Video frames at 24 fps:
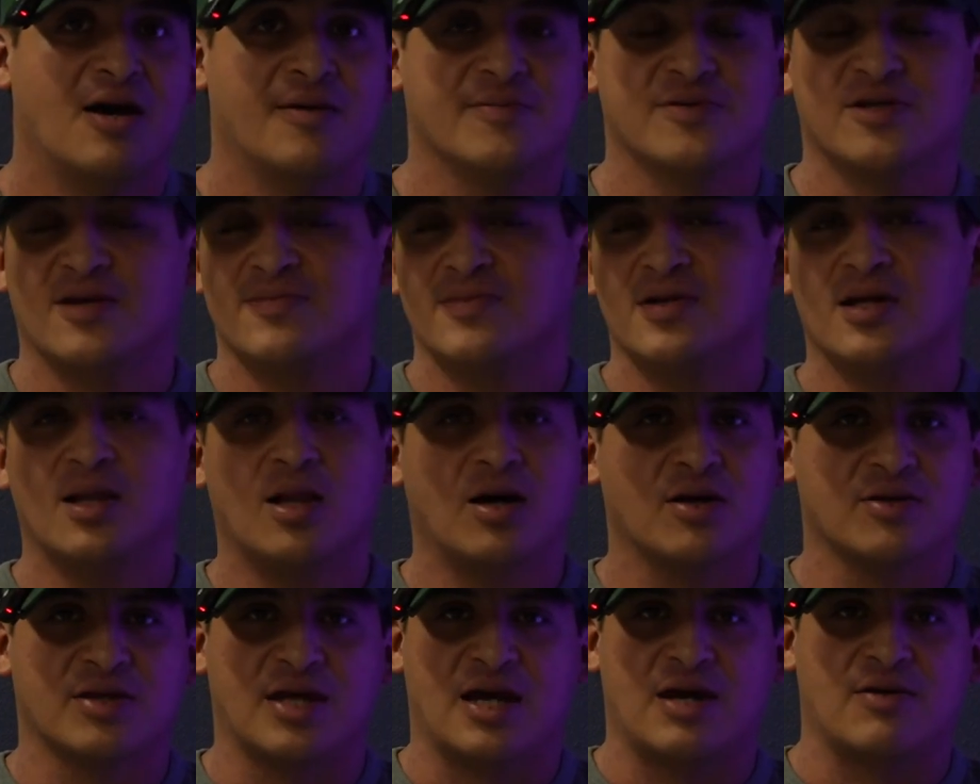something
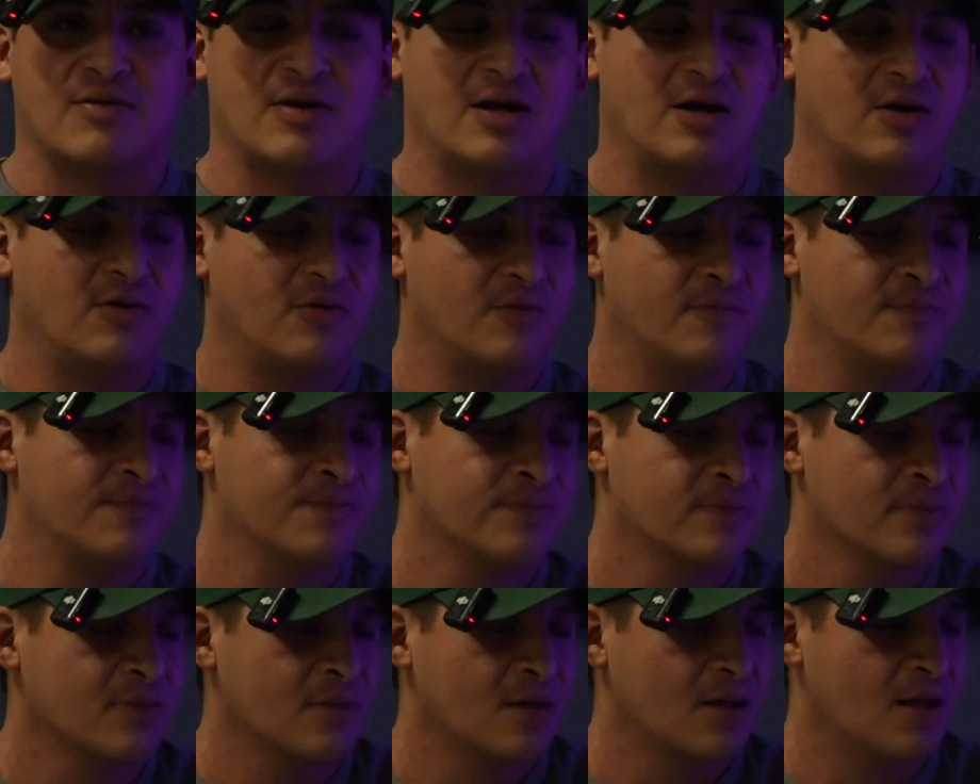along that route.
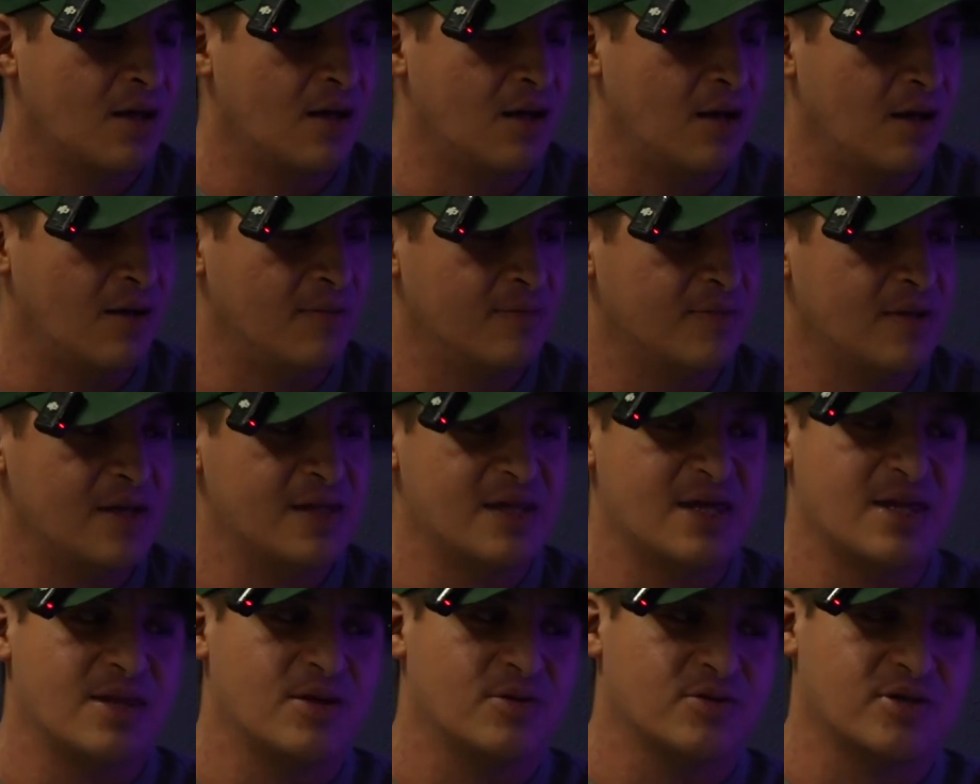And
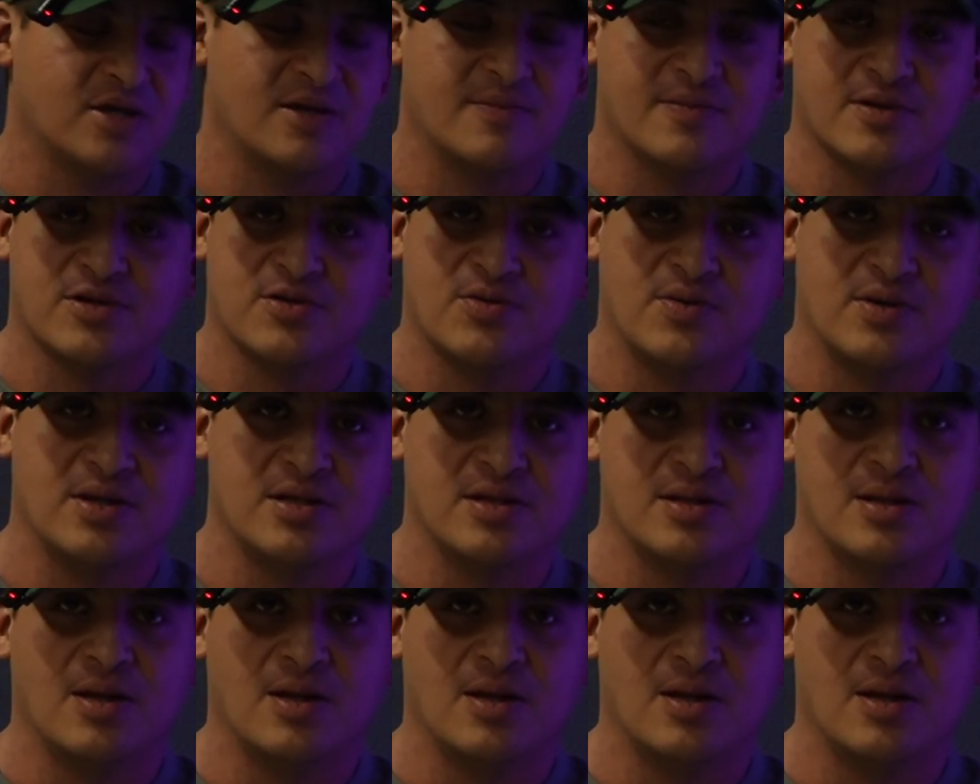then there's in between,